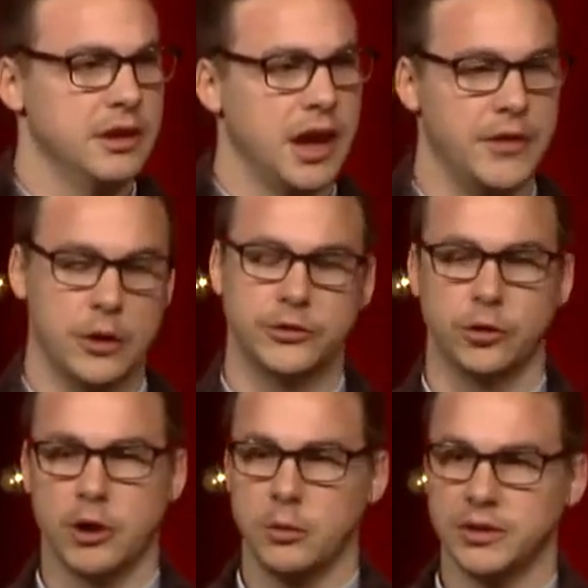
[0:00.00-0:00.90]
And their
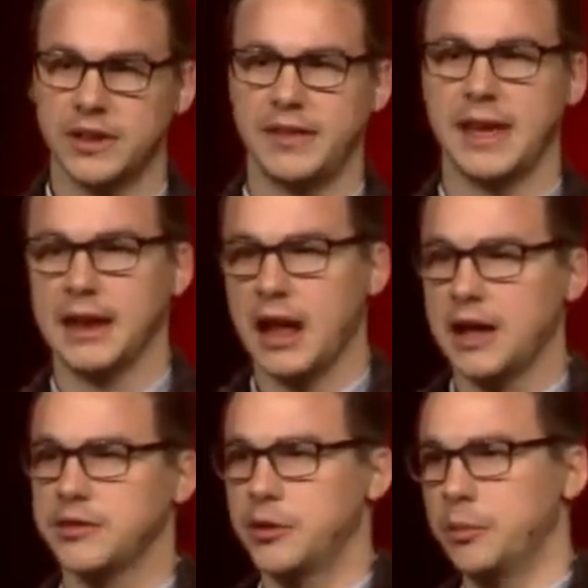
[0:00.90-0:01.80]
story was that they had
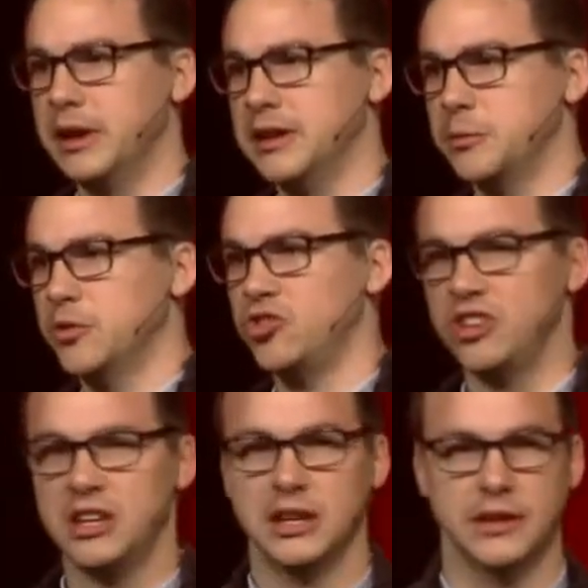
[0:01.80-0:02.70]
lost their biggest
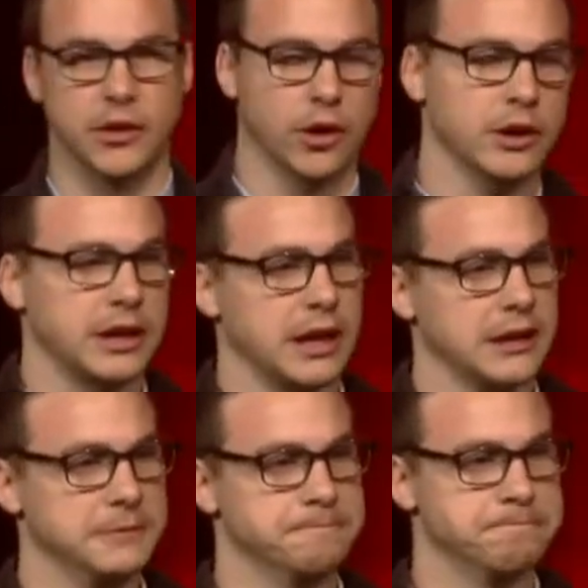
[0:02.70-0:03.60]
machine in the
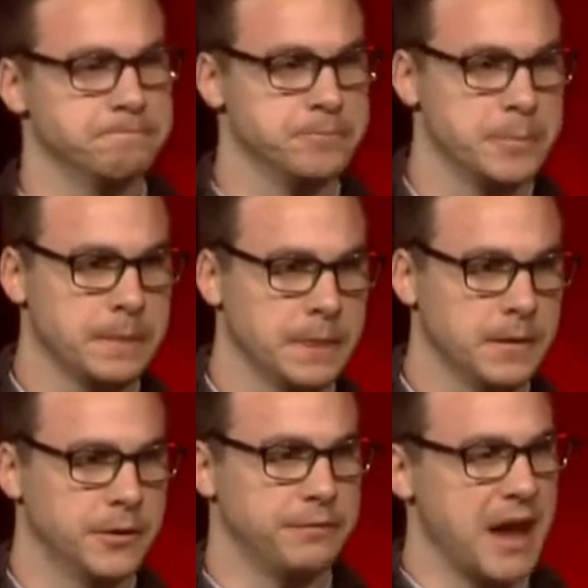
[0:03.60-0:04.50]
hurricane.
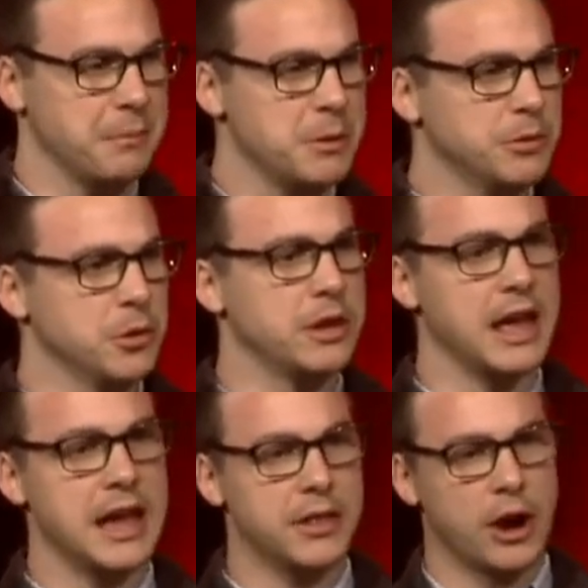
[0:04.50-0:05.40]
Their family was
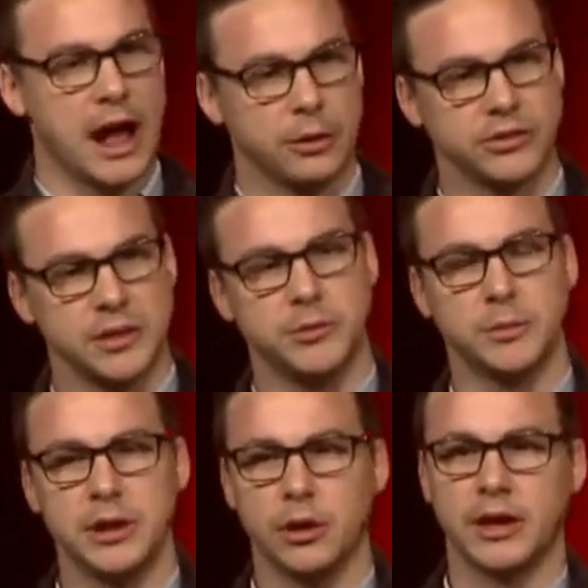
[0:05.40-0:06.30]
okay, their house seemed to
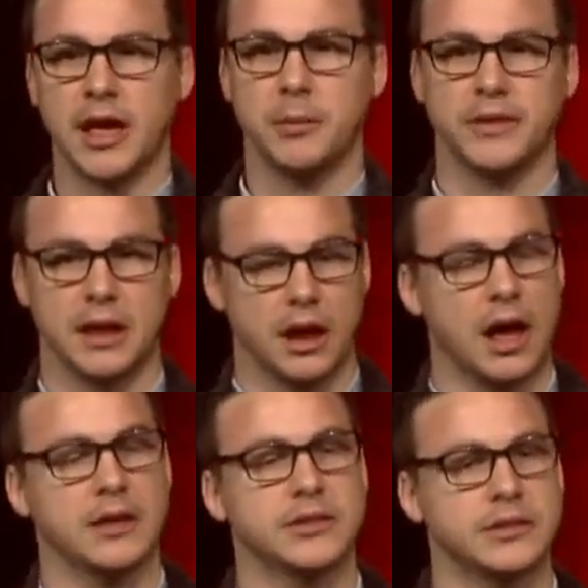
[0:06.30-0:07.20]
be okay, but they
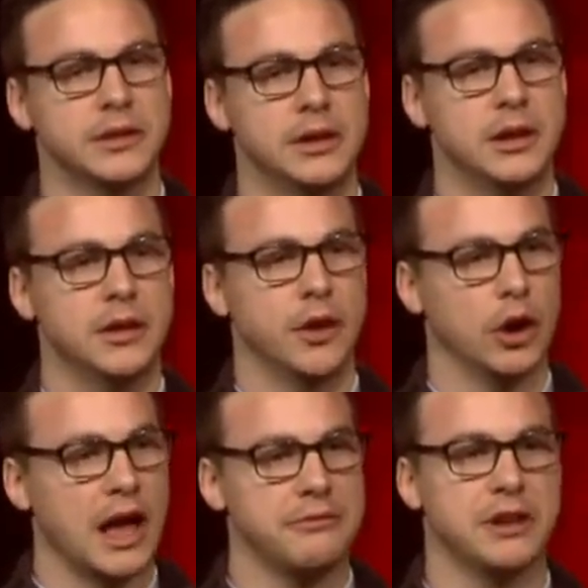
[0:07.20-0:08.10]
lost their
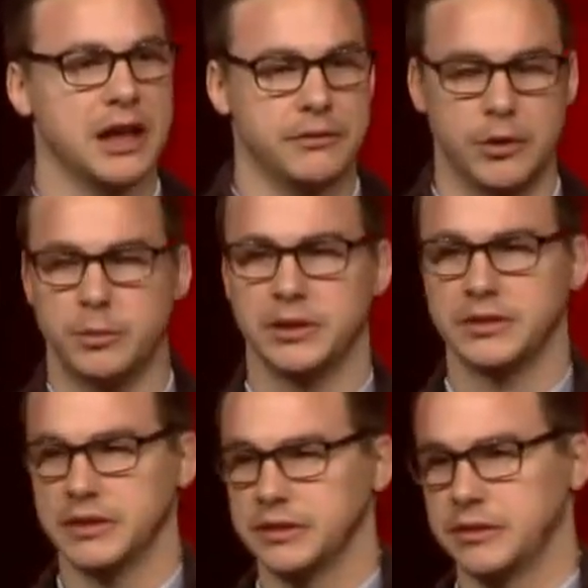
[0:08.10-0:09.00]
lifeline of their
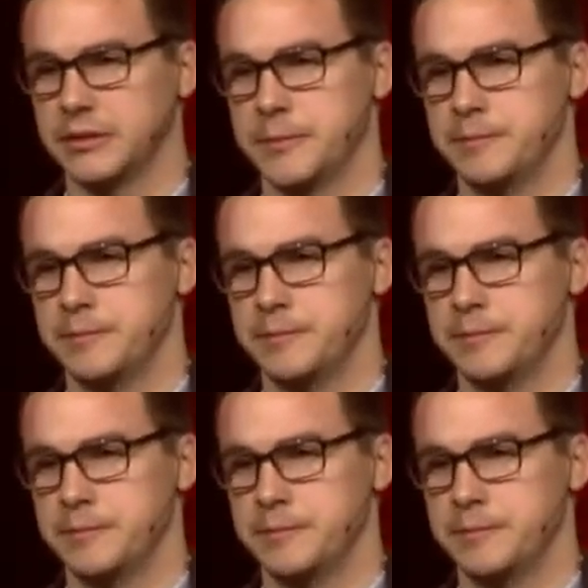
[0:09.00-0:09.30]
business.